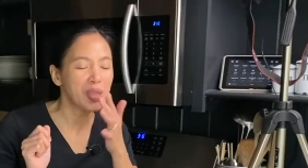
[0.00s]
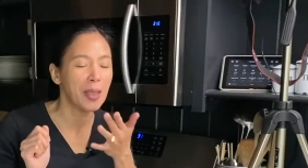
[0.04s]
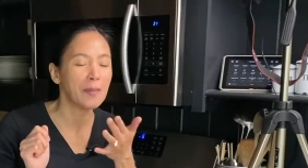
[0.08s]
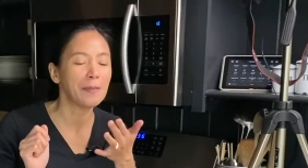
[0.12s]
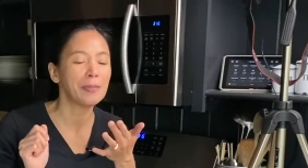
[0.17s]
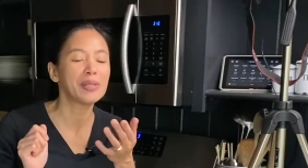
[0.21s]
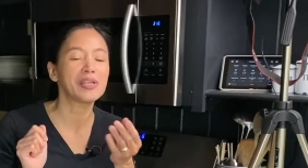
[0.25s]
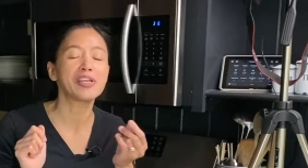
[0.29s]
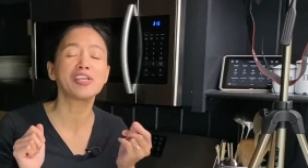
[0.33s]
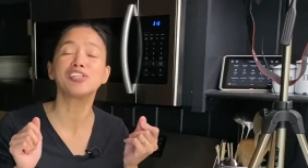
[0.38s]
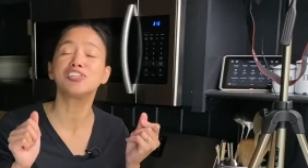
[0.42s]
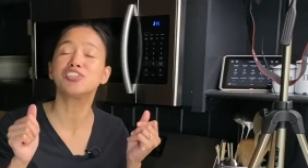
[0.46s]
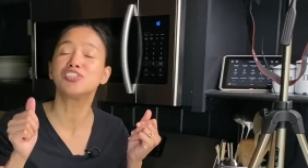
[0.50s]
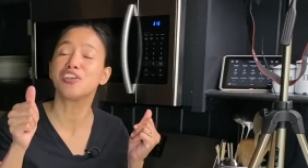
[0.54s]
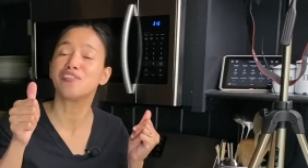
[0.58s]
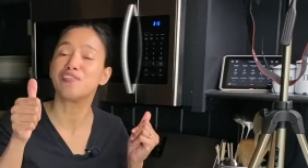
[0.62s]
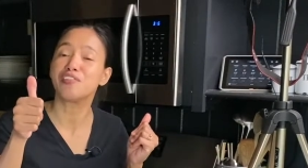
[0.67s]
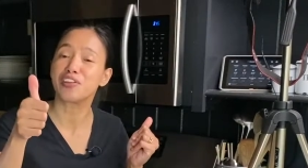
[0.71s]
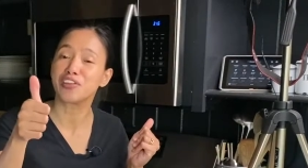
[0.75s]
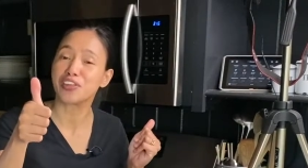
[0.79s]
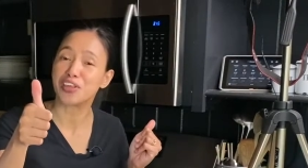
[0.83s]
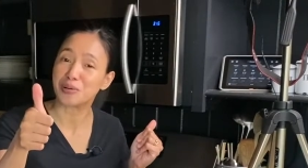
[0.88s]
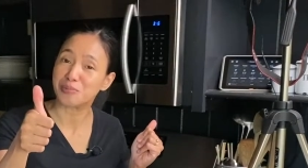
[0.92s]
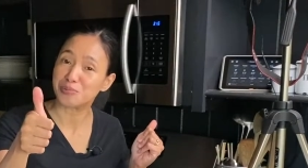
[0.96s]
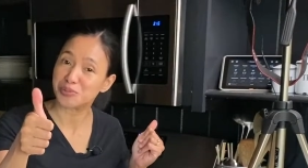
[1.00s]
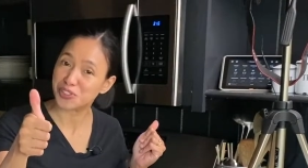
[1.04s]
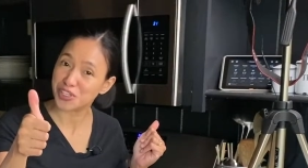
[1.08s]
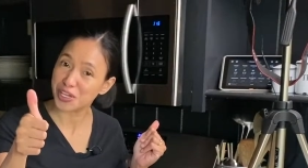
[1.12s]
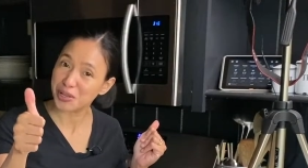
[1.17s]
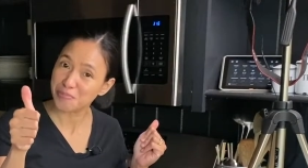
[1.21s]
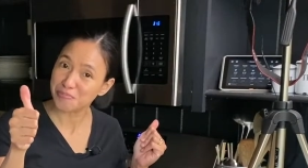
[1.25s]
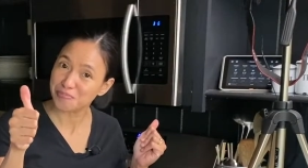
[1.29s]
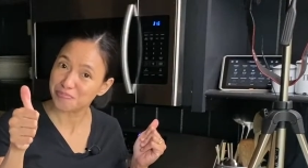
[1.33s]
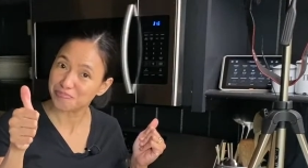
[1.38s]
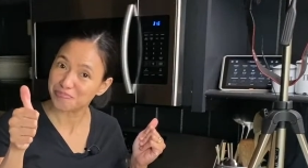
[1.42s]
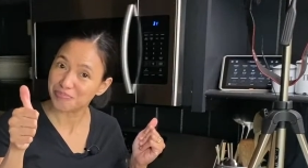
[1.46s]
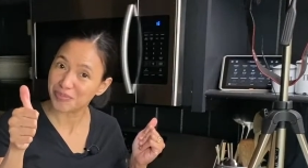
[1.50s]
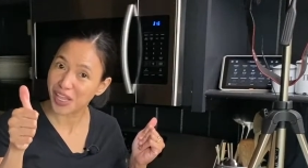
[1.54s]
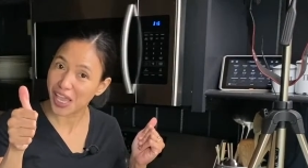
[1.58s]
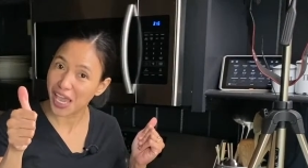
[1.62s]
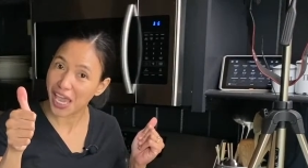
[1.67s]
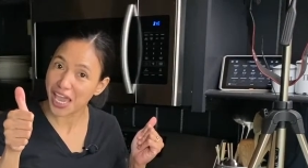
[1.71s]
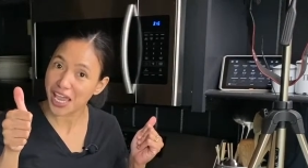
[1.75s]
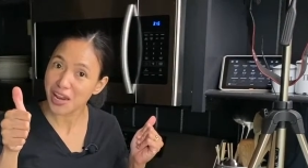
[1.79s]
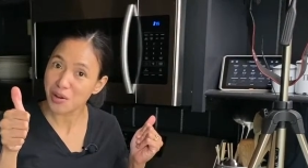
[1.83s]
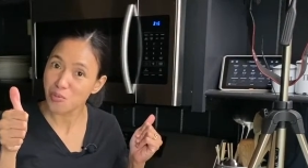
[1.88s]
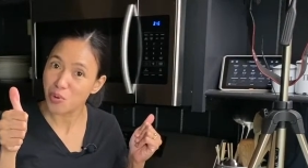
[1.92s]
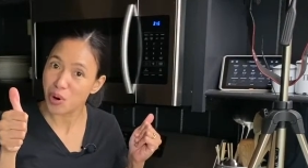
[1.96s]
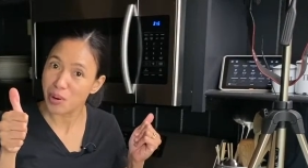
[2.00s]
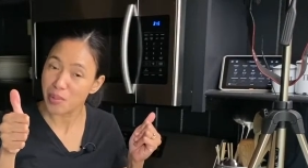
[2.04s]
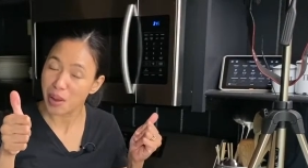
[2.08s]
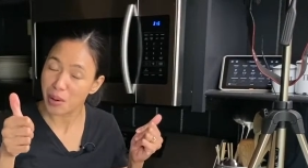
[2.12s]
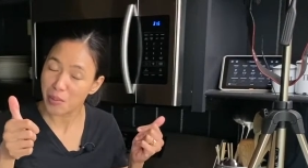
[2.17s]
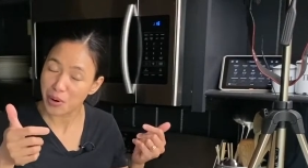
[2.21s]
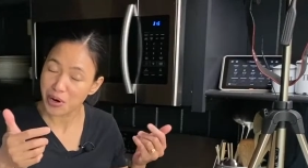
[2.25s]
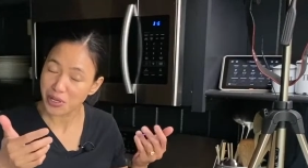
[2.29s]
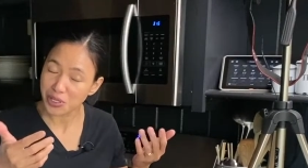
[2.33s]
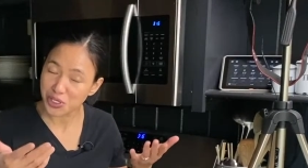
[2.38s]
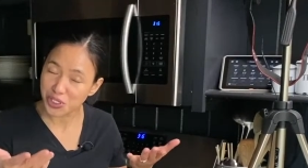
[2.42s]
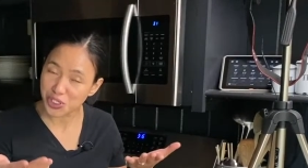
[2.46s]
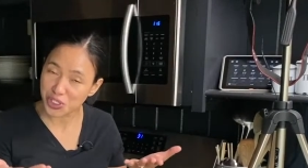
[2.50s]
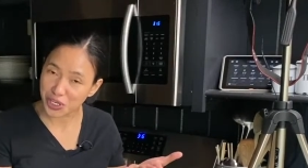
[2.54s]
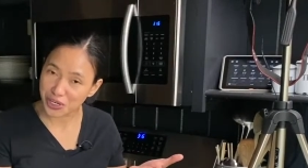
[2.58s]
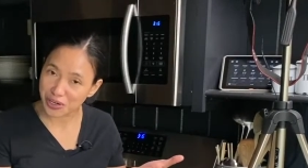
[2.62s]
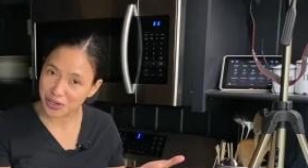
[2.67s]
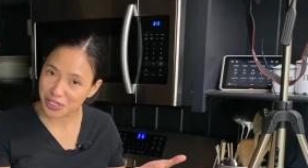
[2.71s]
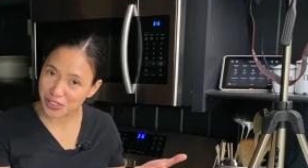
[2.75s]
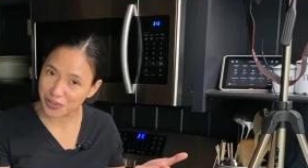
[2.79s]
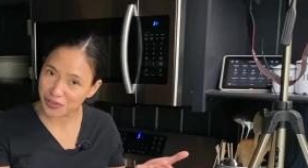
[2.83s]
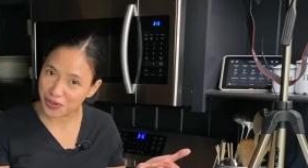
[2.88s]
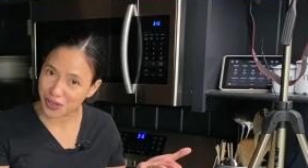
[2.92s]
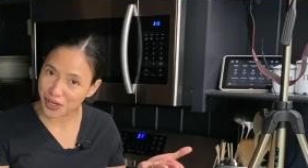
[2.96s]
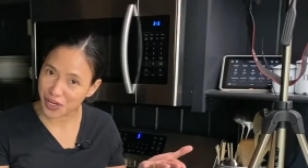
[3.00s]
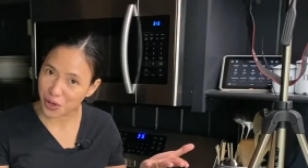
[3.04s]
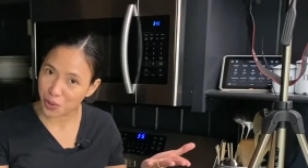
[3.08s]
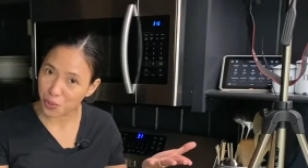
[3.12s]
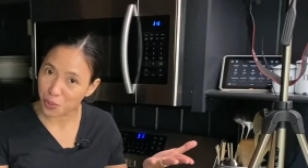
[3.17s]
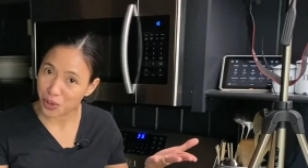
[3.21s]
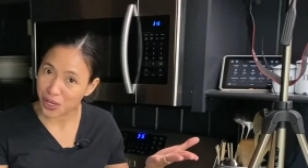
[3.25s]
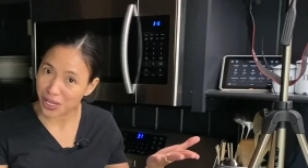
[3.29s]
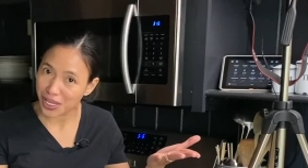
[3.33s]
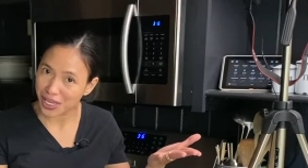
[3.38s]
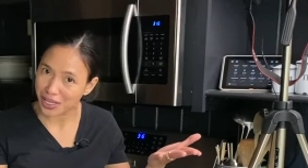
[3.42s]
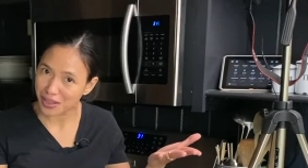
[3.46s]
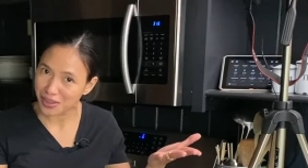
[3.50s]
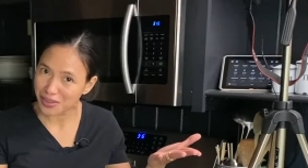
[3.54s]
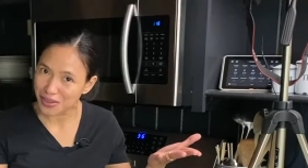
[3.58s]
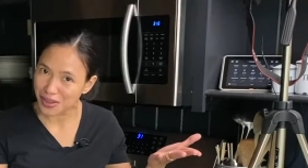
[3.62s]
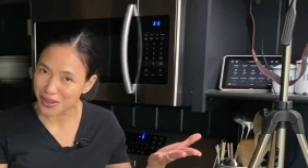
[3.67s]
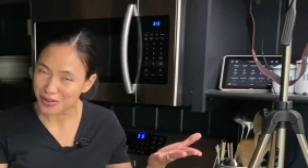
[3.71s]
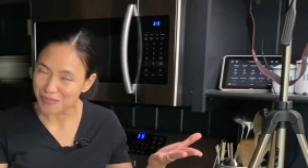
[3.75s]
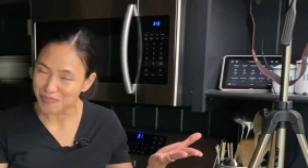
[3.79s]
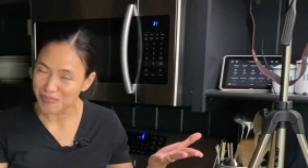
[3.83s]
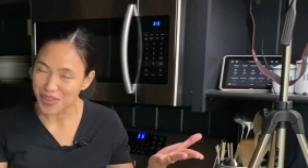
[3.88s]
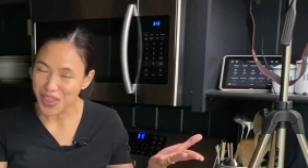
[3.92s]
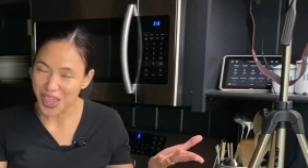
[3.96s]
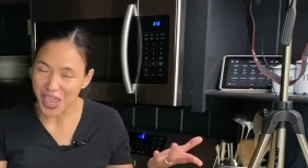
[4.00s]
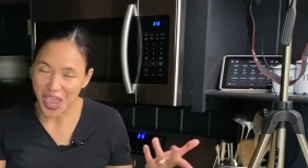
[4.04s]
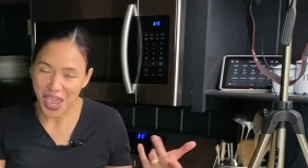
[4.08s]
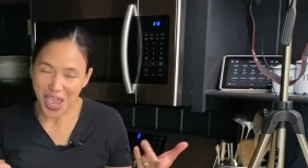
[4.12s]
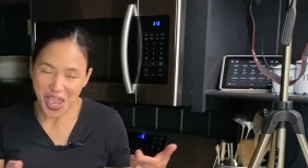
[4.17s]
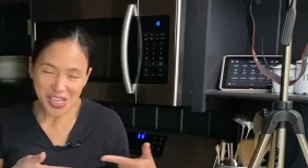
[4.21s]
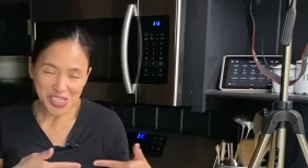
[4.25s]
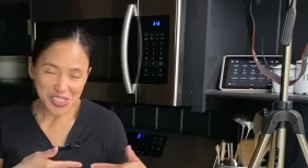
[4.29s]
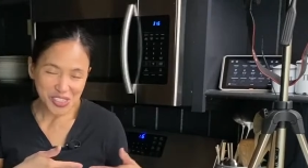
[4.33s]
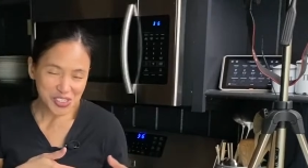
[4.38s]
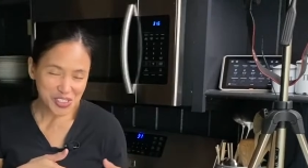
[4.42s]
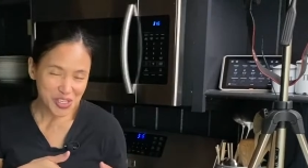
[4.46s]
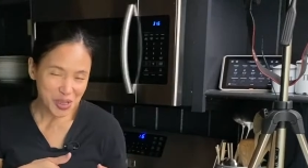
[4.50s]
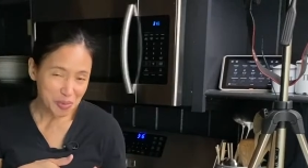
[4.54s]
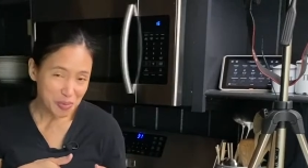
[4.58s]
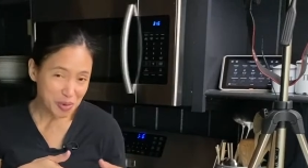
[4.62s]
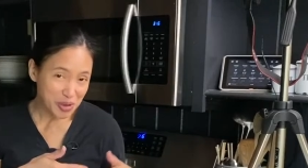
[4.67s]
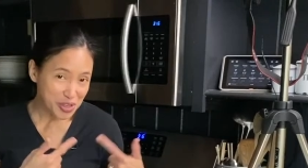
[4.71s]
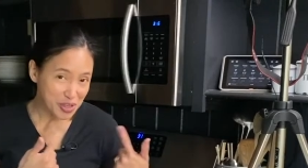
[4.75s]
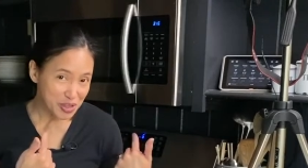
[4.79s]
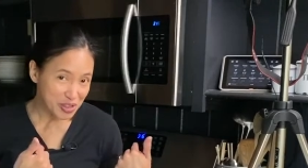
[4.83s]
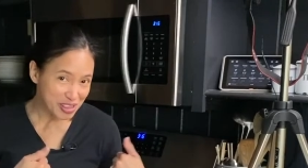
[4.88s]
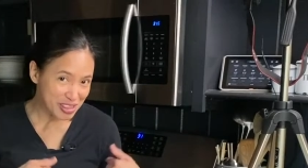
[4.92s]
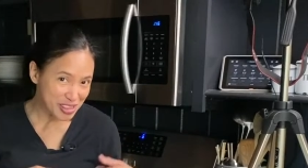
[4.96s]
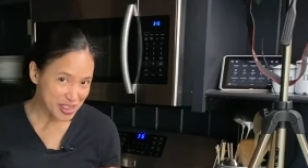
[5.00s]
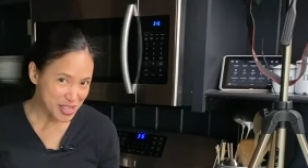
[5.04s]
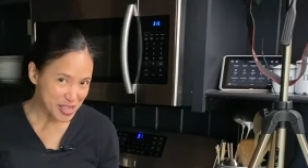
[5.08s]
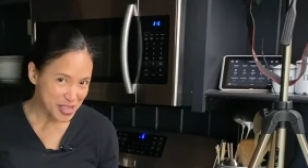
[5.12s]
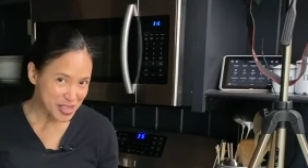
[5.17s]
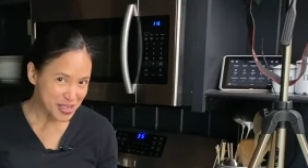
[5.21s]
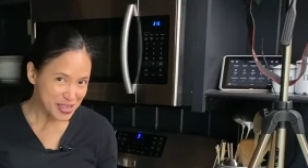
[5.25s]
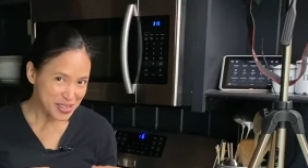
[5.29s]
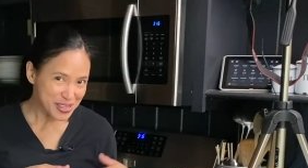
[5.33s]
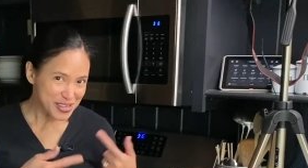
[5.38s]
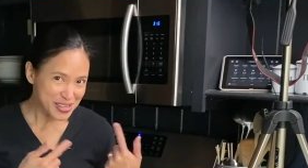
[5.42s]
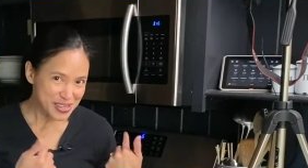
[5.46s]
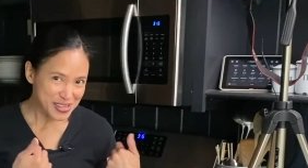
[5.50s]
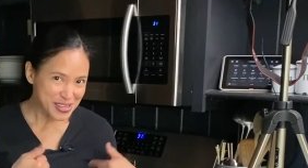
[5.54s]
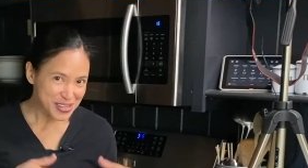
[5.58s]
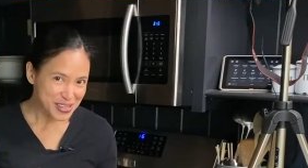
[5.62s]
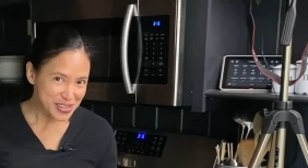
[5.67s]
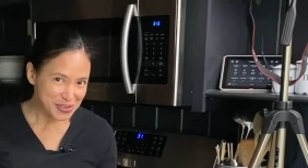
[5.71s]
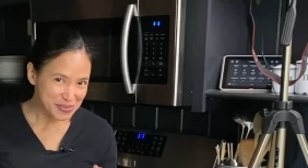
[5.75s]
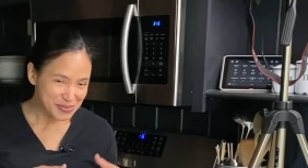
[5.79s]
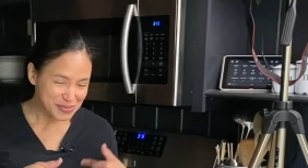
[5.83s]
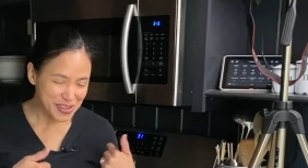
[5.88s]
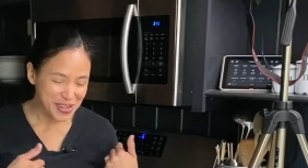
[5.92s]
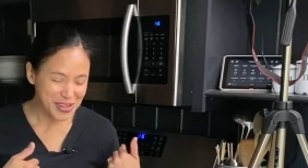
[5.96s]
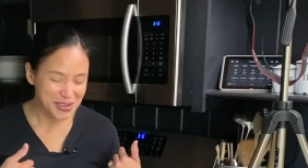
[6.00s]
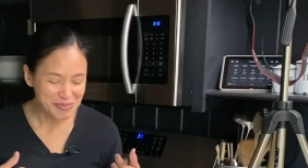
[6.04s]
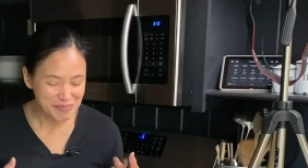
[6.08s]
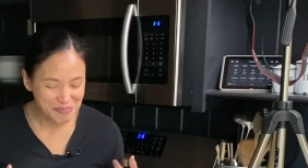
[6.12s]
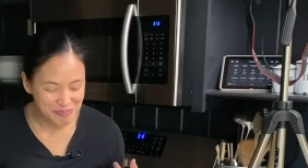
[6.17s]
please give it a thumbs up and remember to share this video with someone you love.